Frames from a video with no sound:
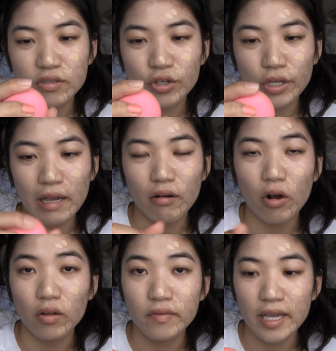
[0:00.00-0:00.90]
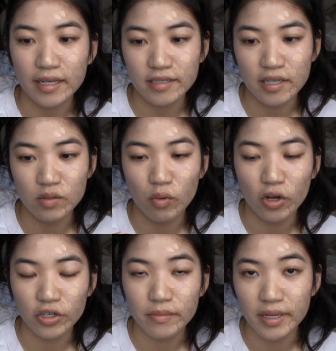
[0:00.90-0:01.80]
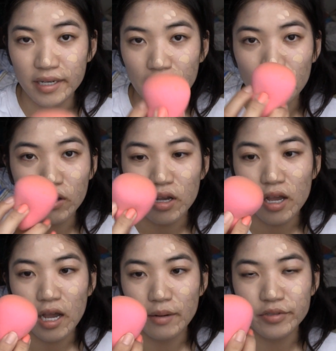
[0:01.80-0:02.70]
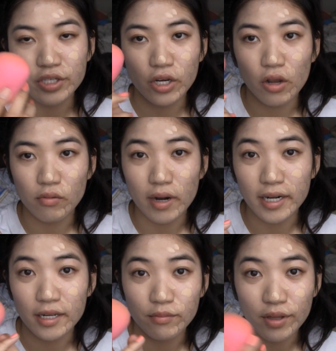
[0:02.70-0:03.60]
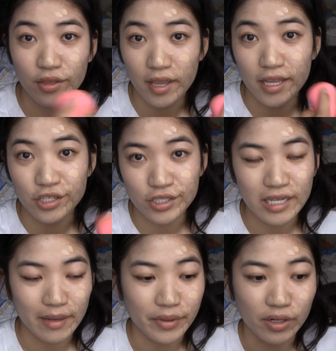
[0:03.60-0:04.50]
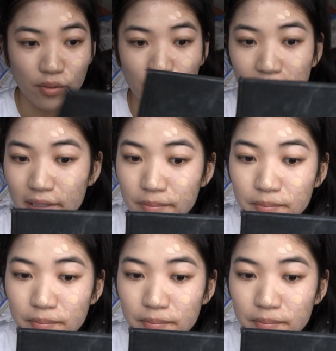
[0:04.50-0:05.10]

took out all the excess water, but now I'm just going to go right in with it and just dab it away.